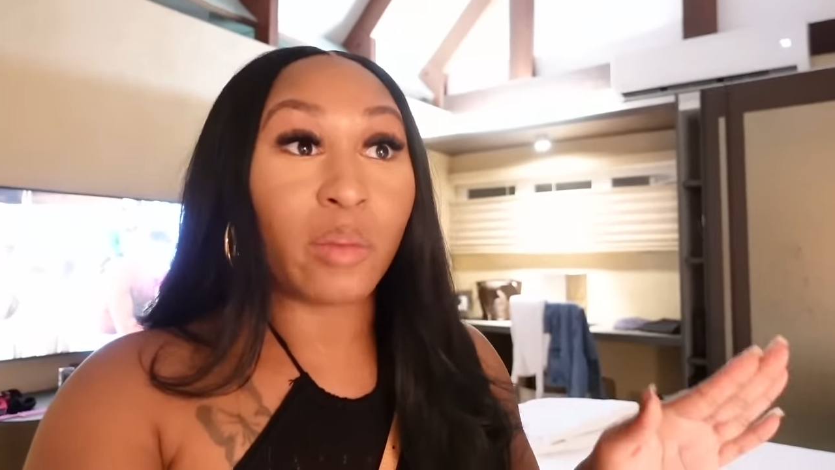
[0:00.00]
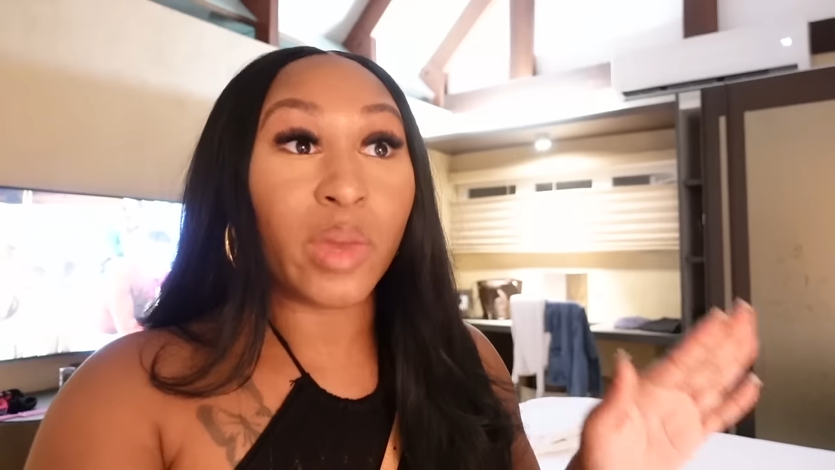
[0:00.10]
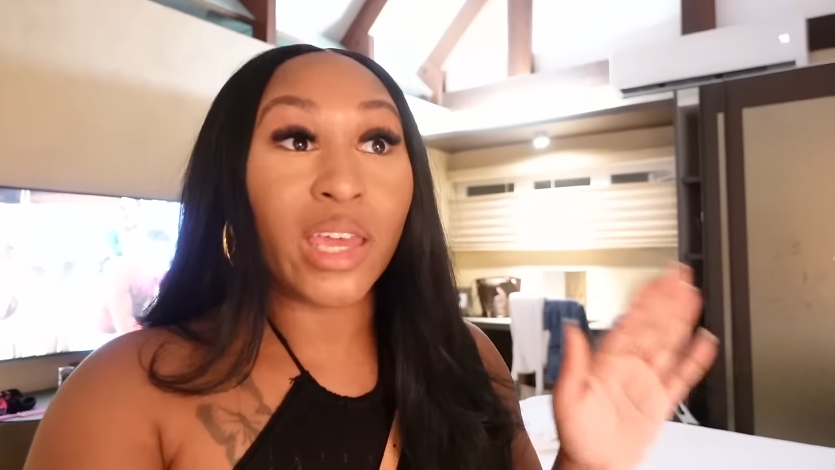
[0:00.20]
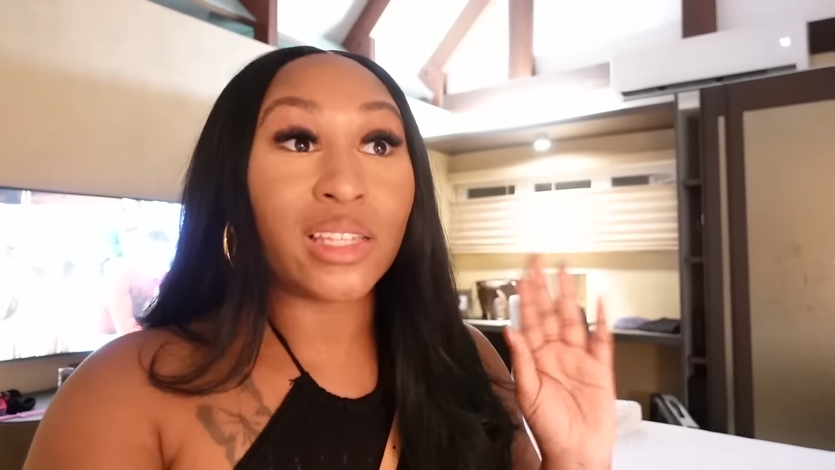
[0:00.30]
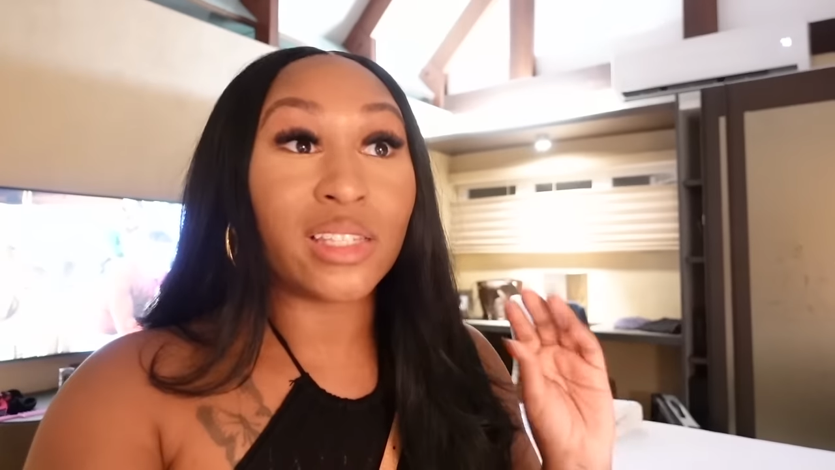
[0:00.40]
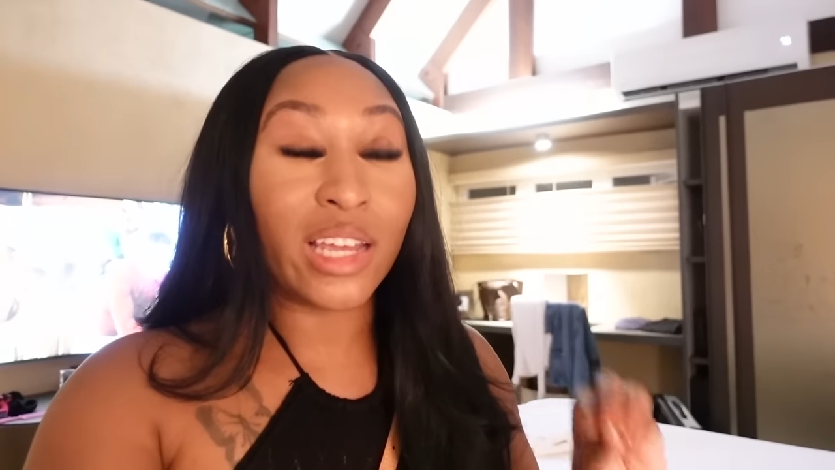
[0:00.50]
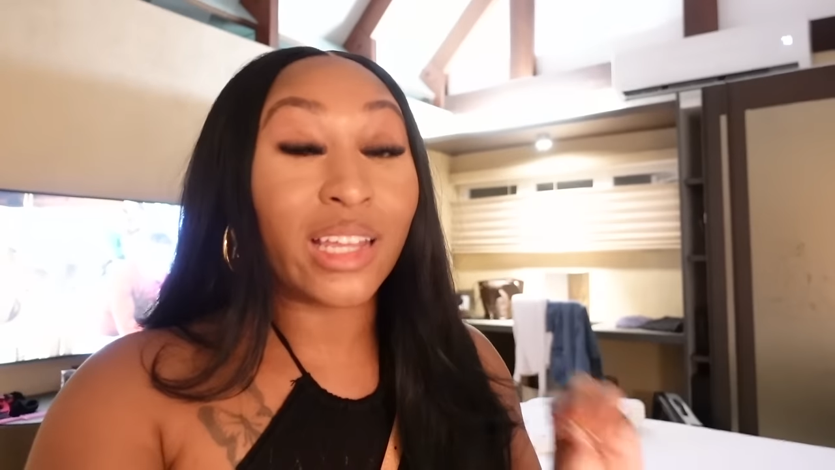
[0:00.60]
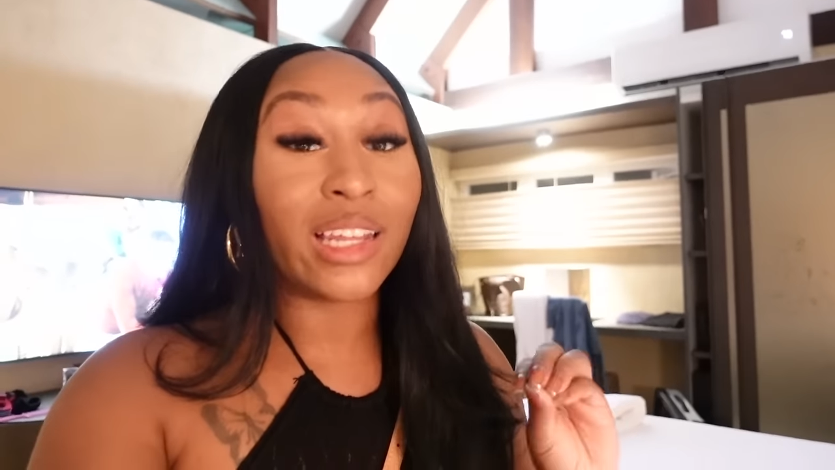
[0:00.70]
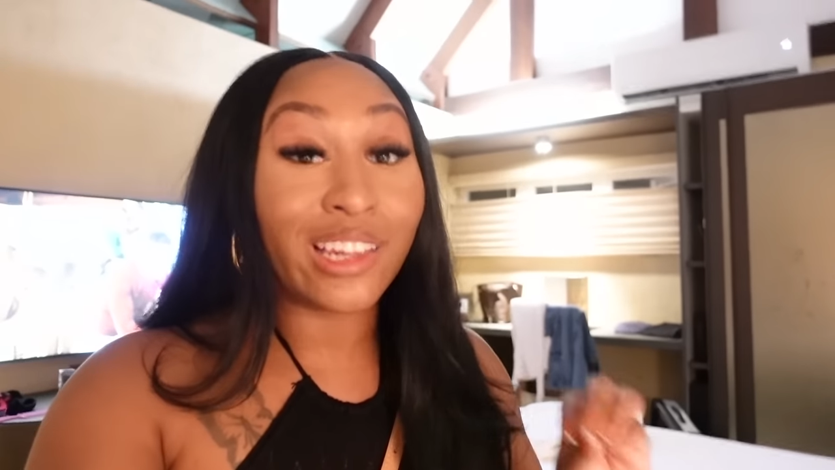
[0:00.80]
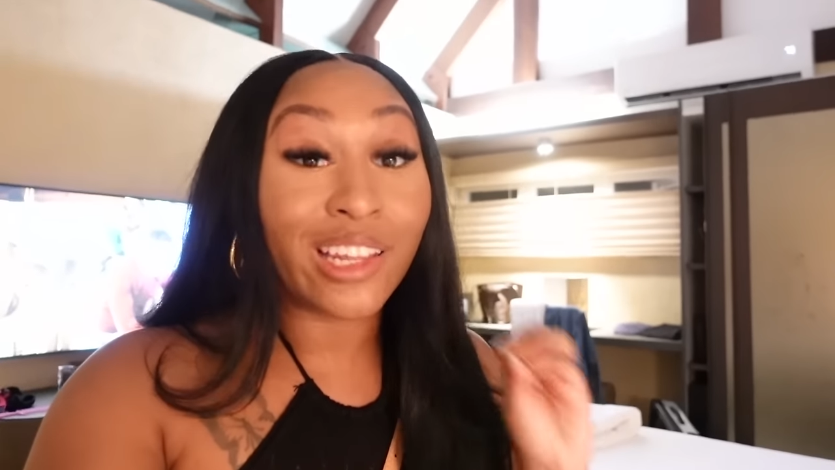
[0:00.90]
I mean, it's,
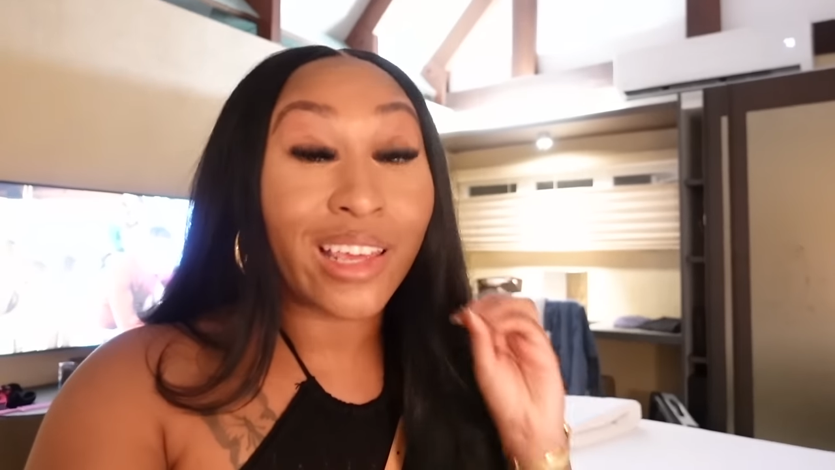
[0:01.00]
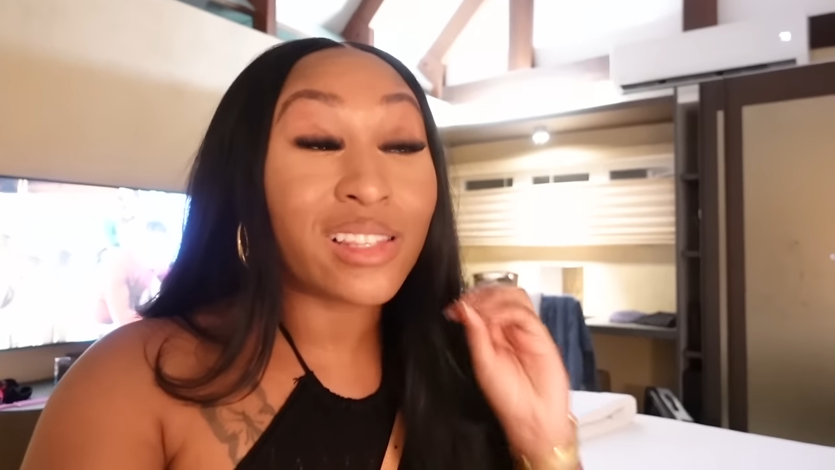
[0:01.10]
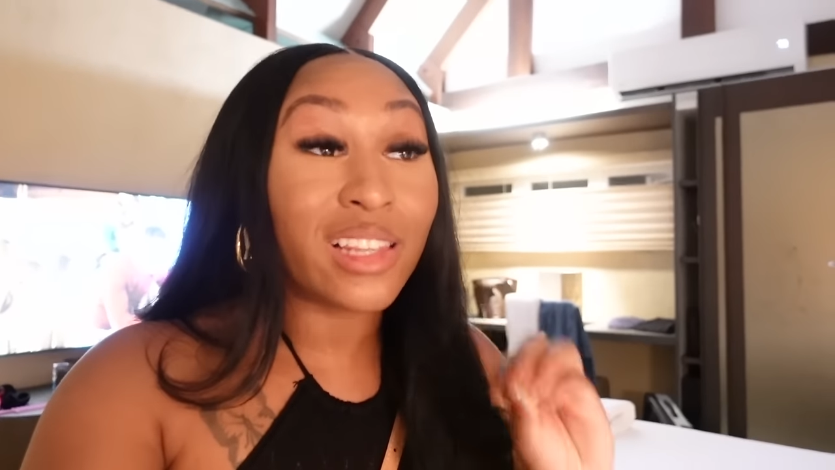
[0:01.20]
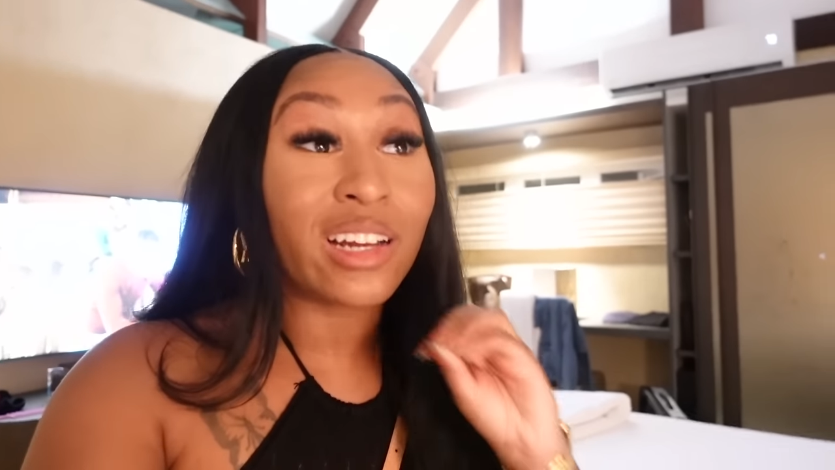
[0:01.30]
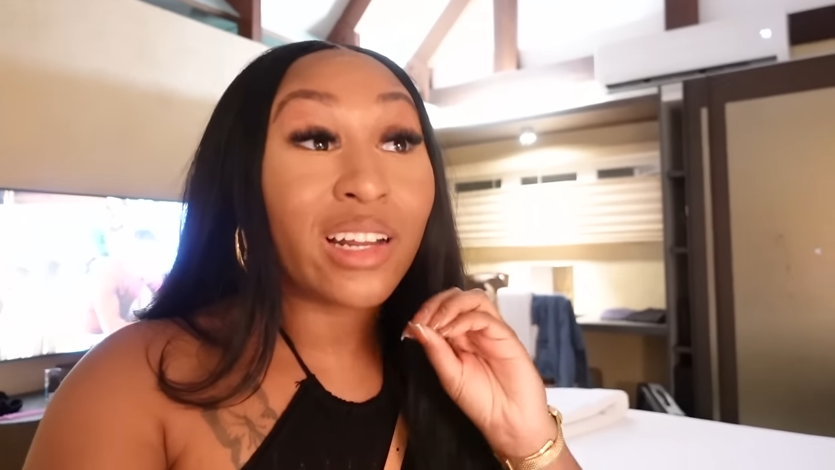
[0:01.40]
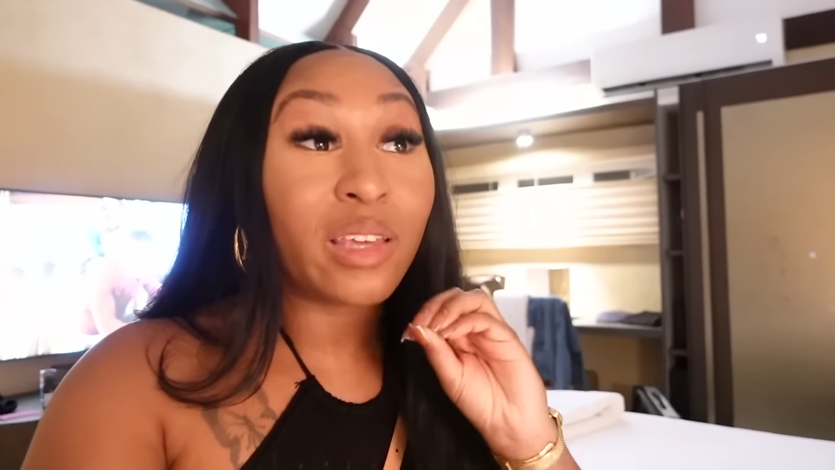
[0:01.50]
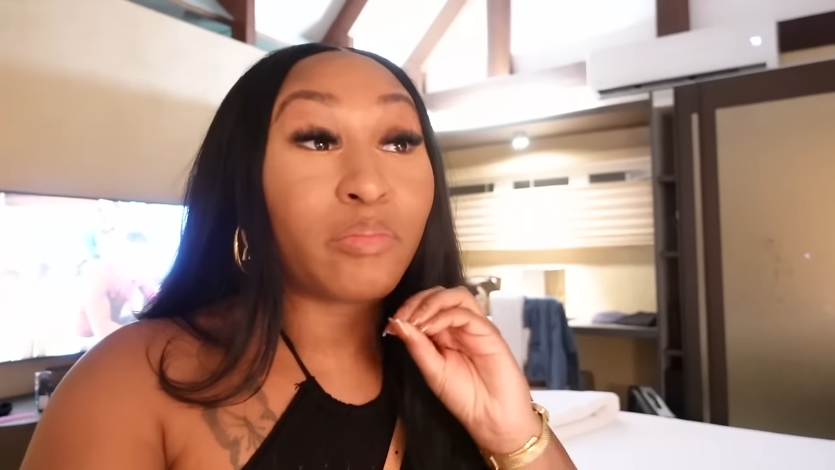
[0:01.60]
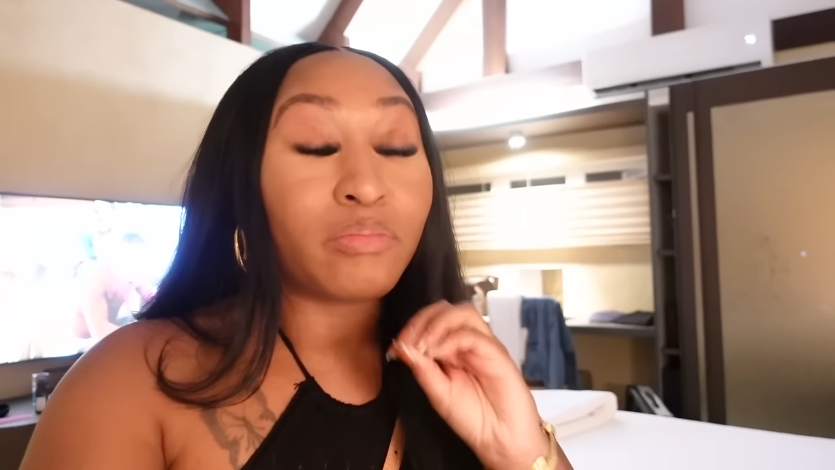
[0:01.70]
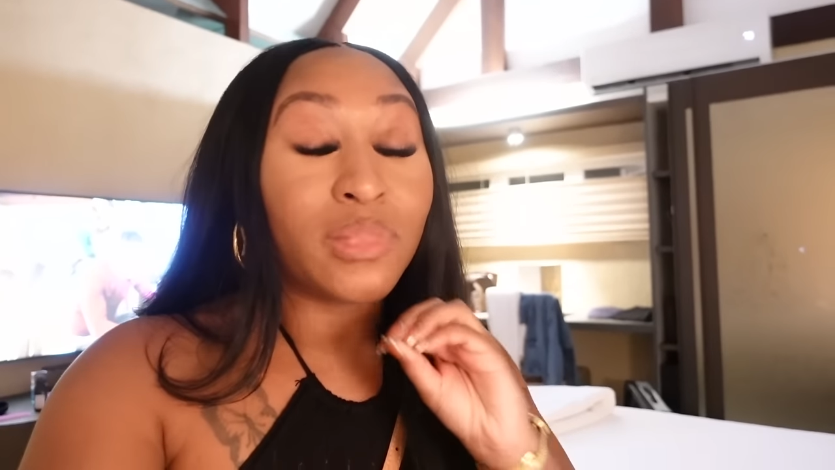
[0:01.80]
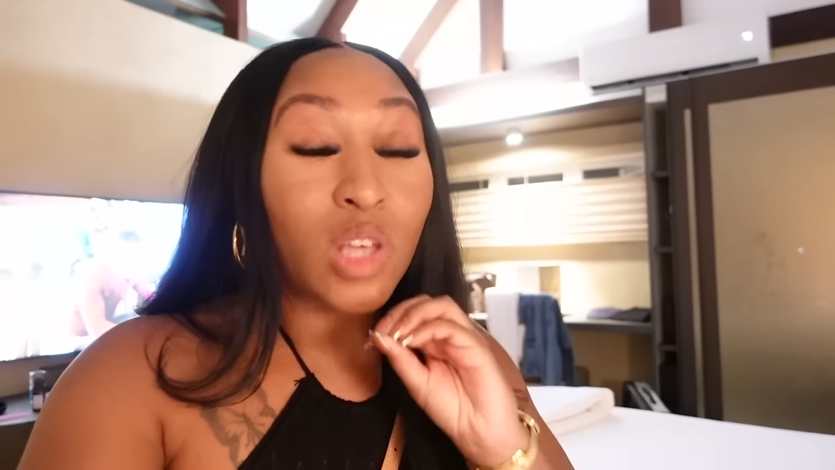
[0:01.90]
it, it's
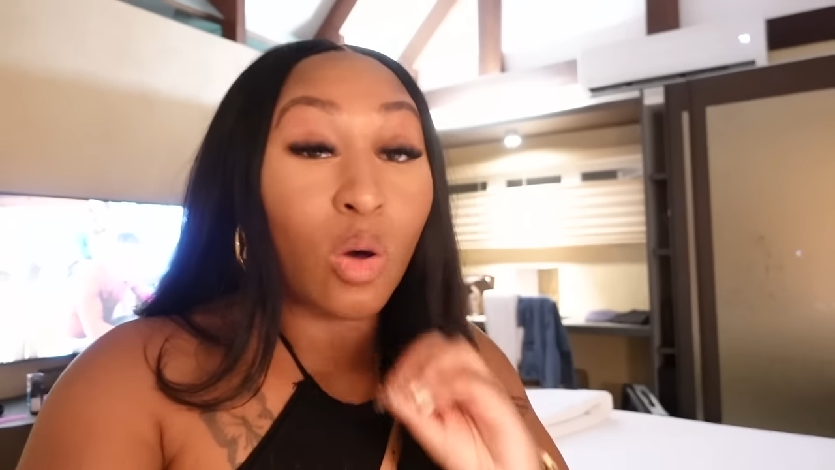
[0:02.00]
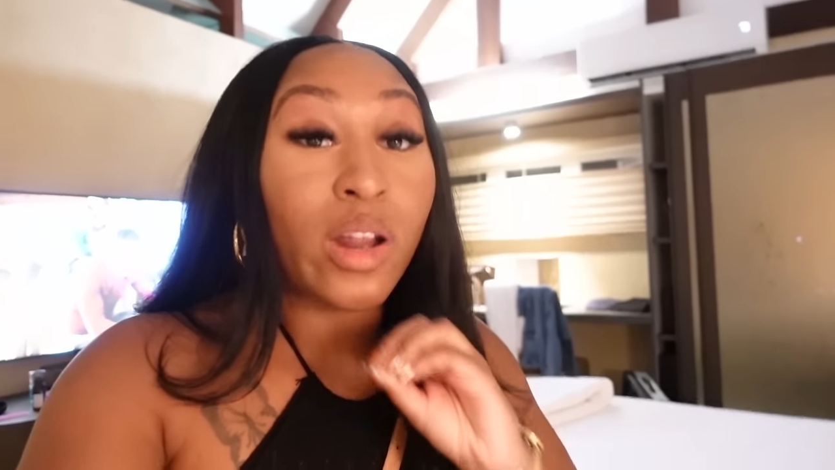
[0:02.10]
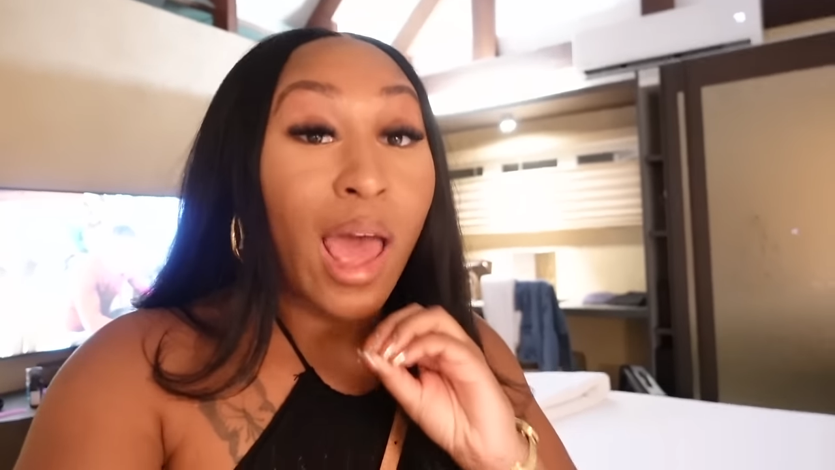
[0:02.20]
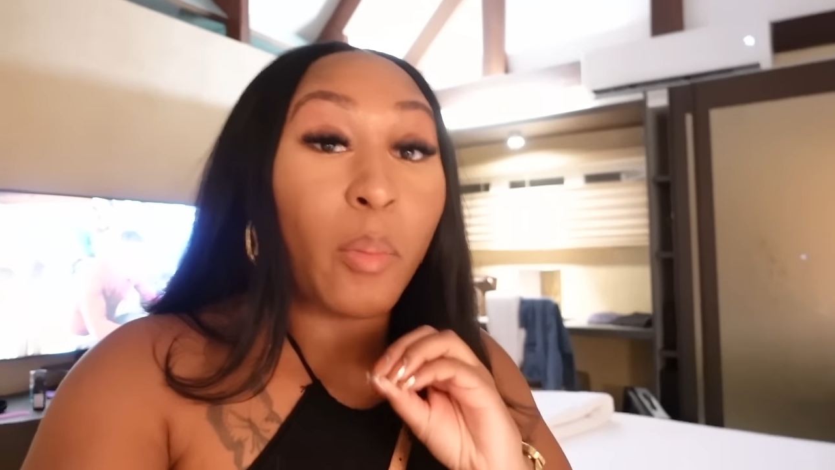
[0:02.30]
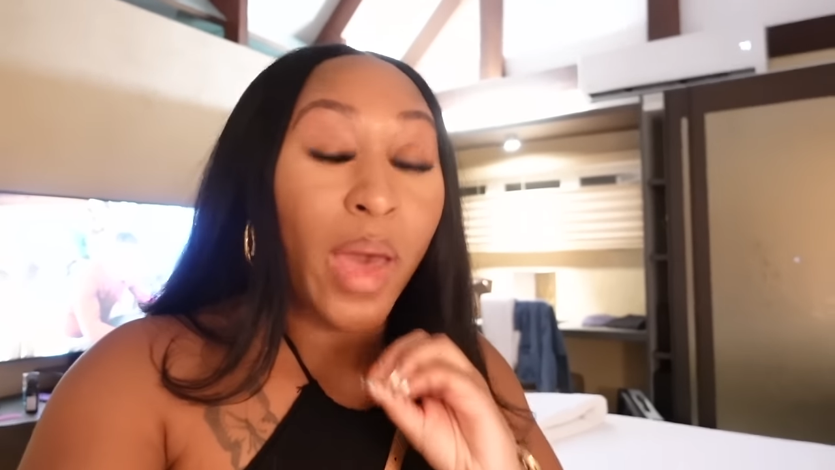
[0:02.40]
literally sold out,